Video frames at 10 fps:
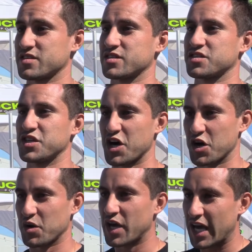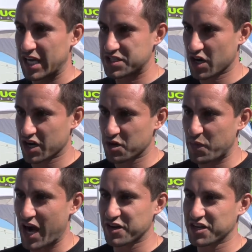So he started a
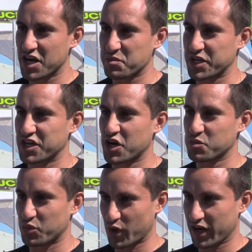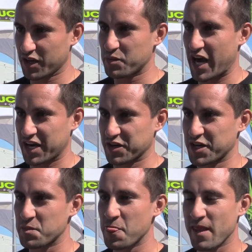battery company called Braille Battery.